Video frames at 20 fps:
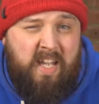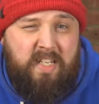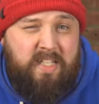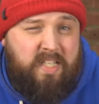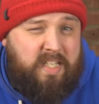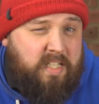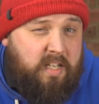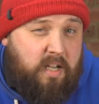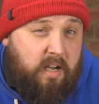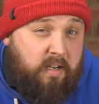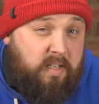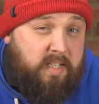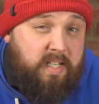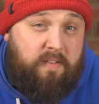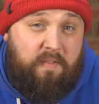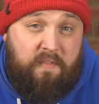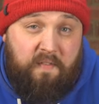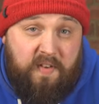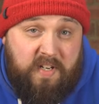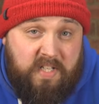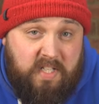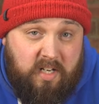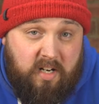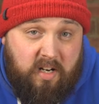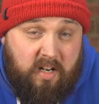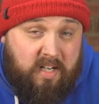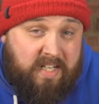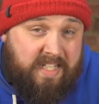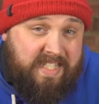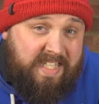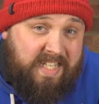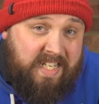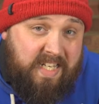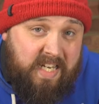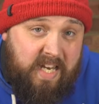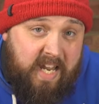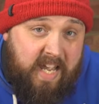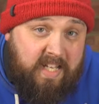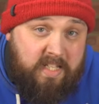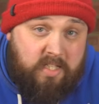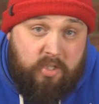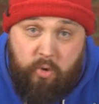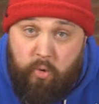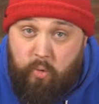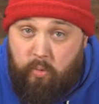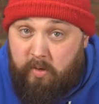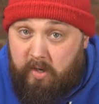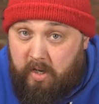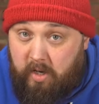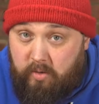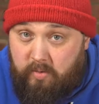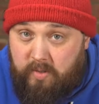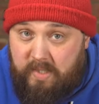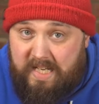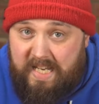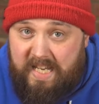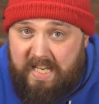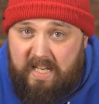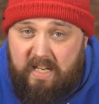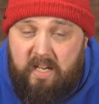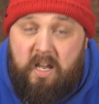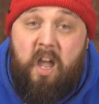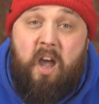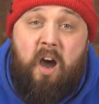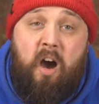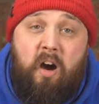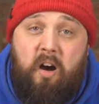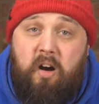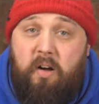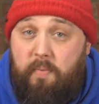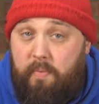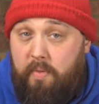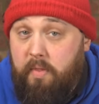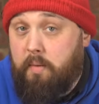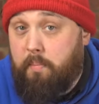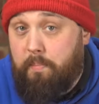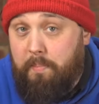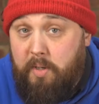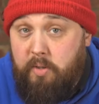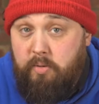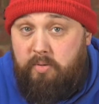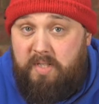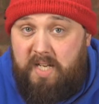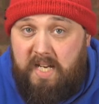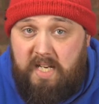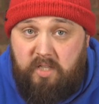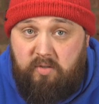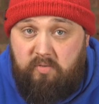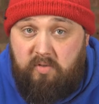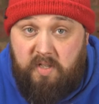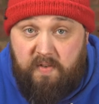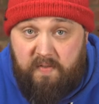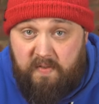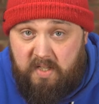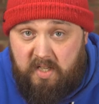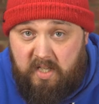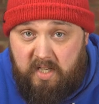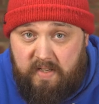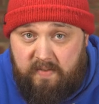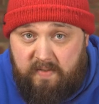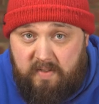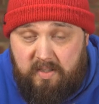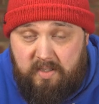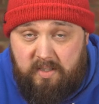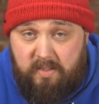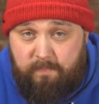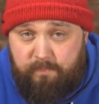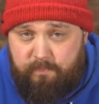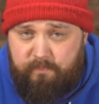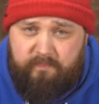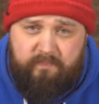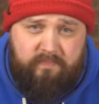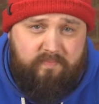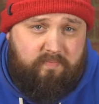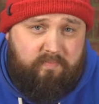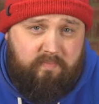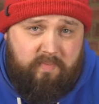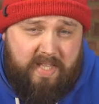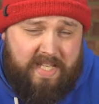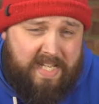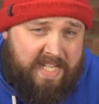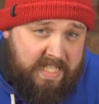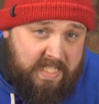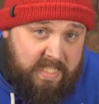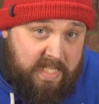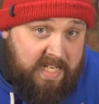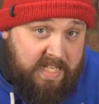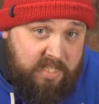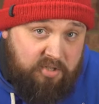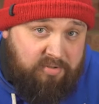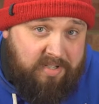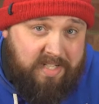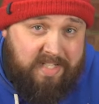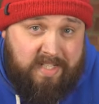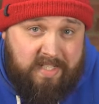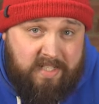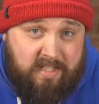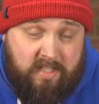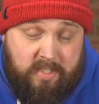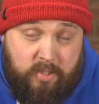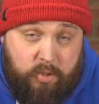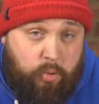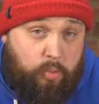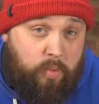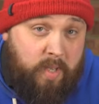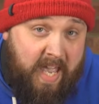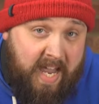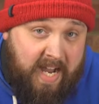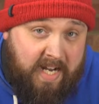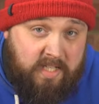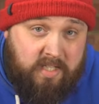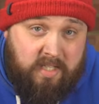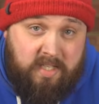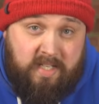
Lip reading: Discarded fishing lines and nets called ghost gear are the most dangerous for divers. It's literally designed to catch